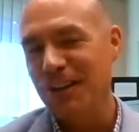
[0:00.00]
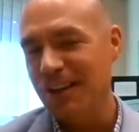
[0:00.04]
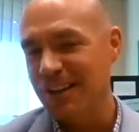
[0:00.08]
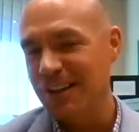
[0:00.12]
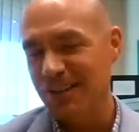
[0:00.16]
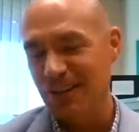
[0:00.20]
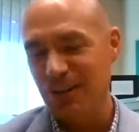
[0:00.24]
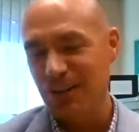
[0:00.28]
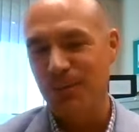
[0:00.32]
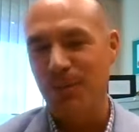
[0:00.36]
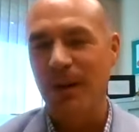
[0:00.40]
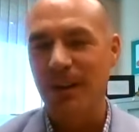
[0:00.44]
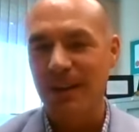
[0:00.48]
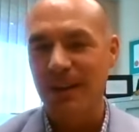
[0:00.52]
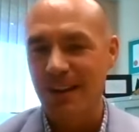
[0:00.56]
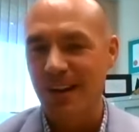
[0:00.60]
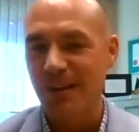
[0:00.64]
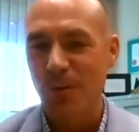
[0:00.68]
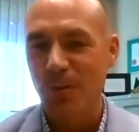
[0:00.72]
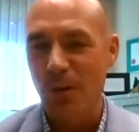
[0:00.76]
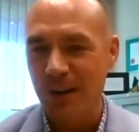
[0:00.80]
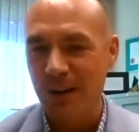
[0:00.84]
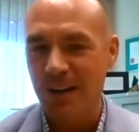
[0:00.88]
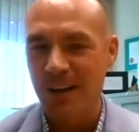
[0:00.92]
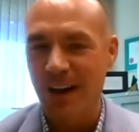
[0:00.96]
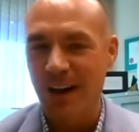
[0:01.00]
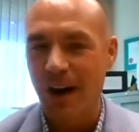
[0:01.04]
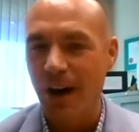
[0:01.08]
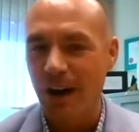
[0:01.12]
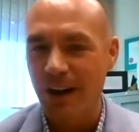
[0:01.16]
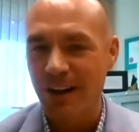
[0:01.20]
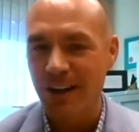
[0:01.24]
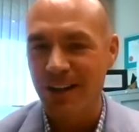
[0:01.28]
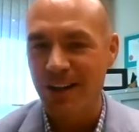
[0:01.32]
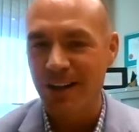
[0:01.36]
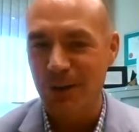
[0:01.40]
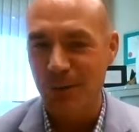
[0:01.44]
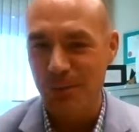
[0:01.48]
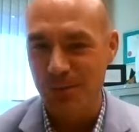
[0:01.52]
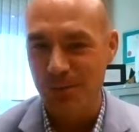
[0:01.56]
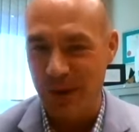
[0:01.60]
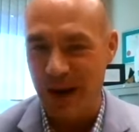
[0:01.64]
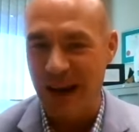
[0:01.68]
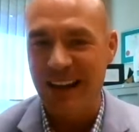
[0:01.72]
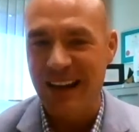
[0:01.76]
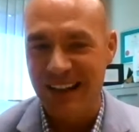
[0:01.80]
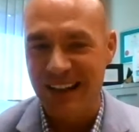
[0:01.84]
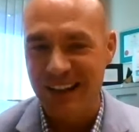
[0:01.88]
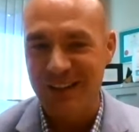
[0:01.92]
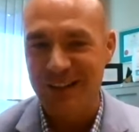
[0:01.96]
thing because it's probably one of the hottest
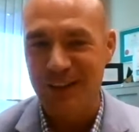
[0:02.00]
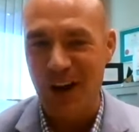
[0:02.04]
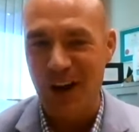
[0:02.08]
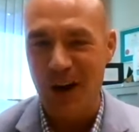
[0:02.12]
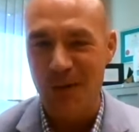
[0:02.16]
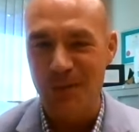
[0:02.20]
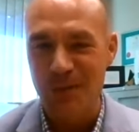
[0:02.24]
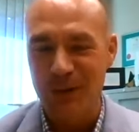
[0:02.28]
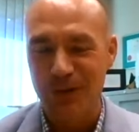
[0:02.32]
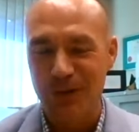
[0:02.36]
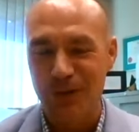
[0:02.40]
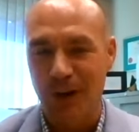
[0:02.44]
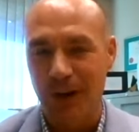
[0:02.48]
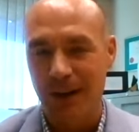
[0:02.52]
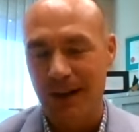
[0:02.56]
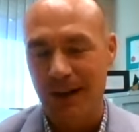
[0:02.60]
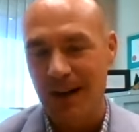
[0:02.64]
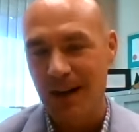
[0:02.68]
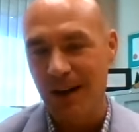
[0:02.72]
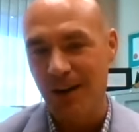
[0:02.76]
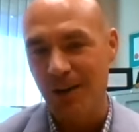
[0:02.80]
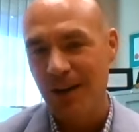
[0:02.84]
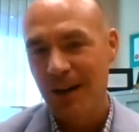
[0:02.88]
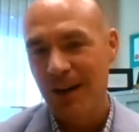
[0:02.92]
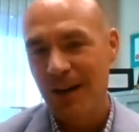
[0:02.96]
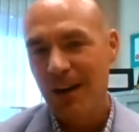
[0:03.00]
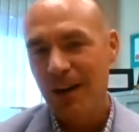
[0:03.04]
debated topics right now.